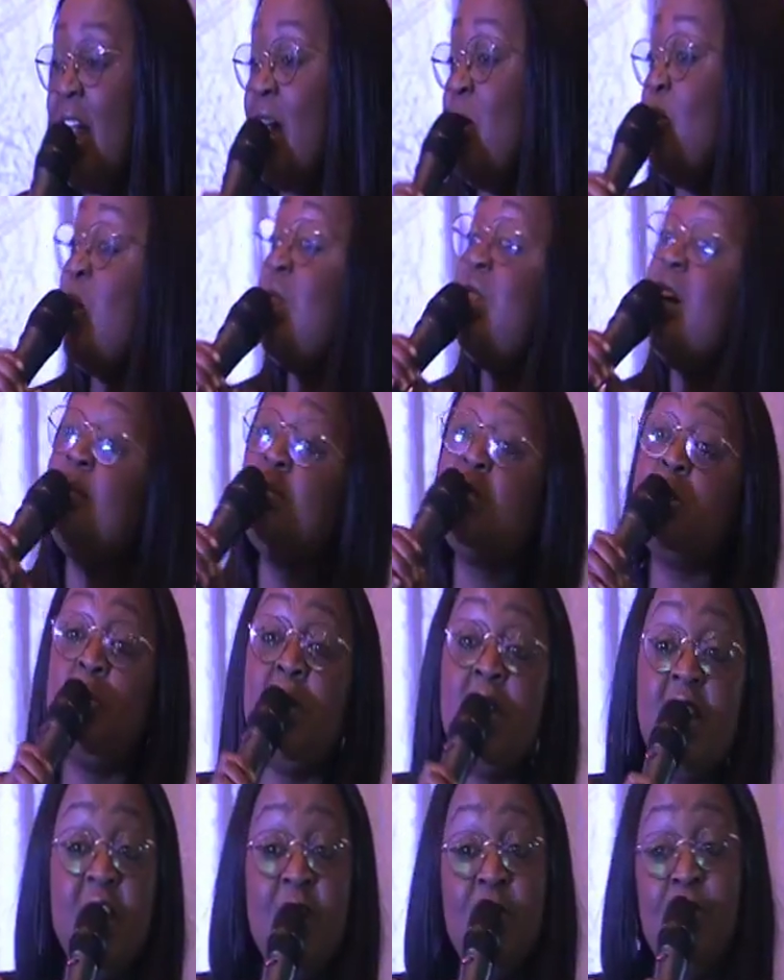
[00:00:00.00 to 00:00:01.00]
And whether I'm
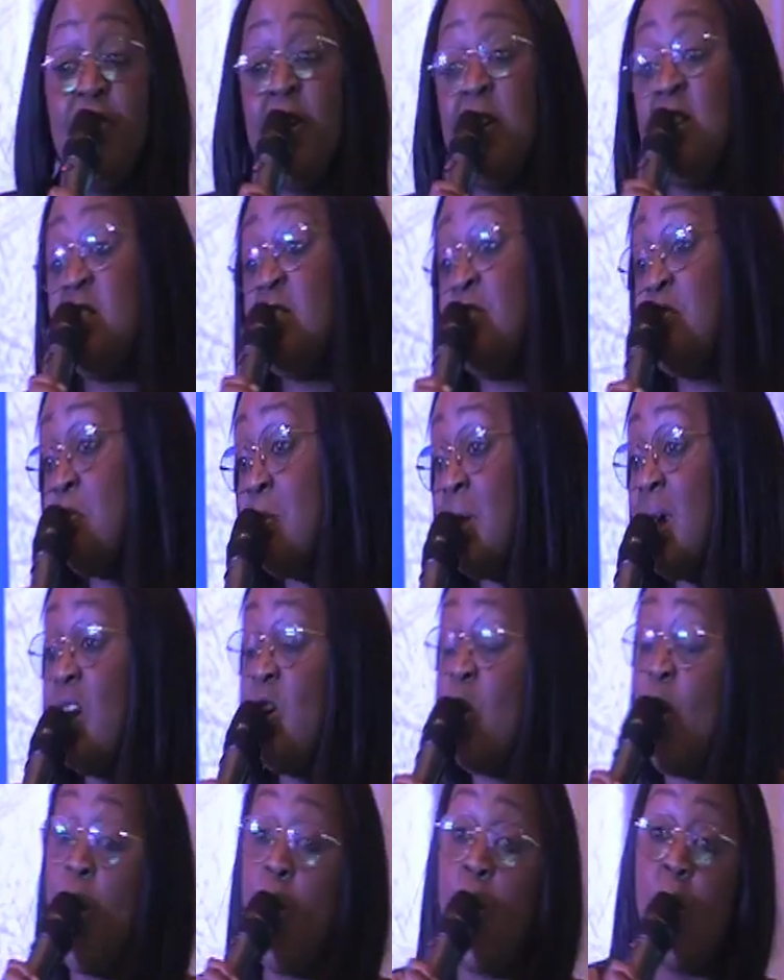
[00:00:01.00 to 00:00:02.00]
speaking in front of
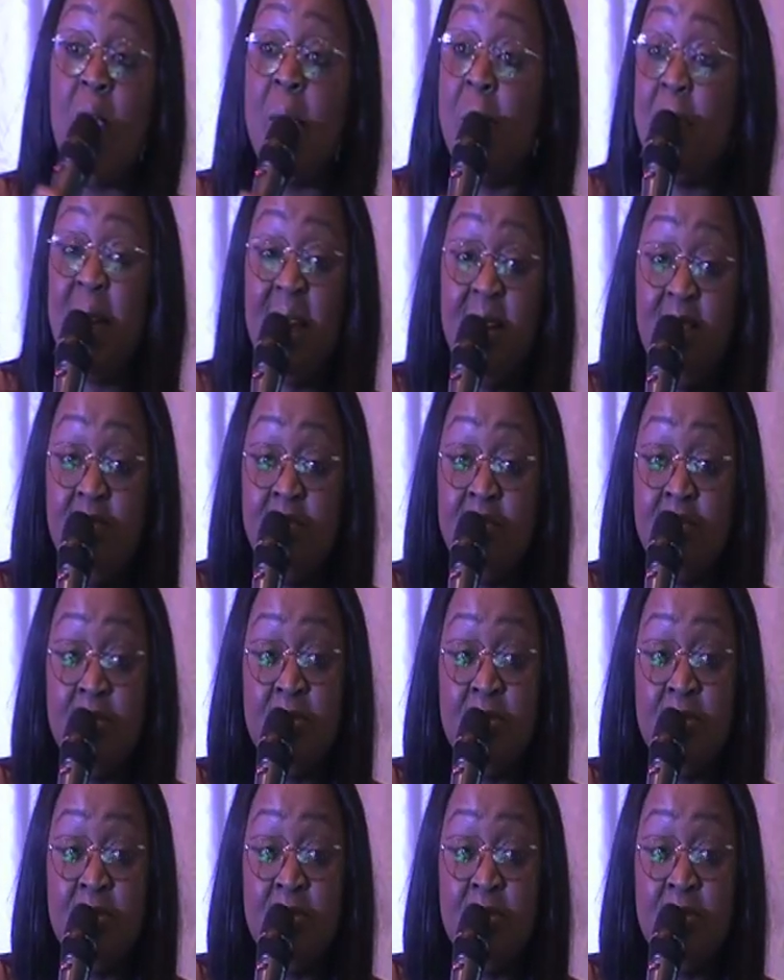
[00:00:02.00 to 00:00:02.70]
men or women,